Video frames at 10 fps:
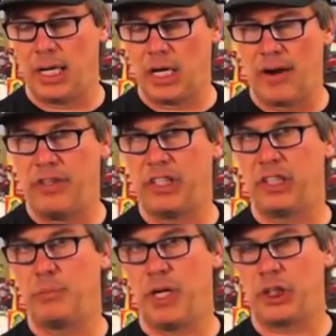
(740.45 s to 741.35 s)
coverage,
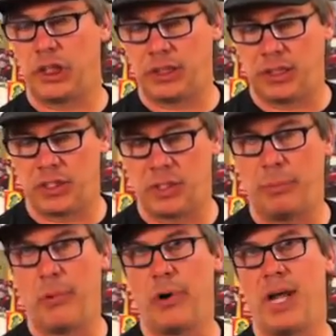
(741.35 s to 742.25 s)
as much
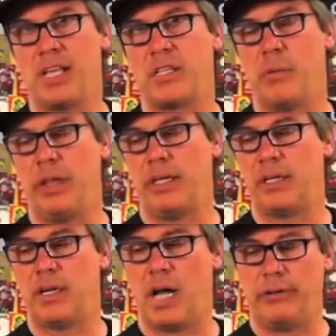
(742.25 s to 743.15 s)
support as they're willing
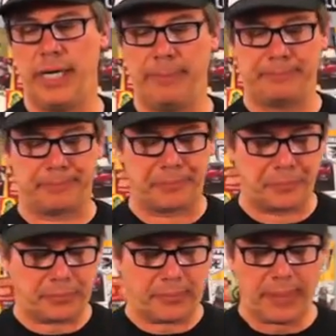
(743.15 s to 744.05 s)
to tolerate.
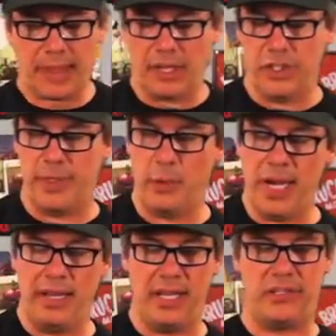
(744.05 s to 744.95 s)
So
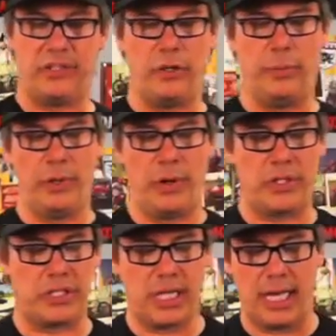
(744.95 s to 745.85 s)
between these two
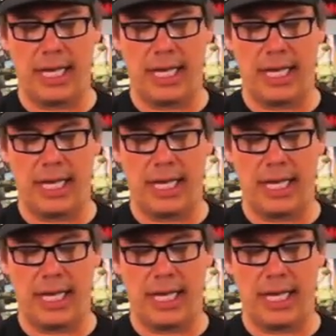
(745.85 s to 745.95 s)
boots,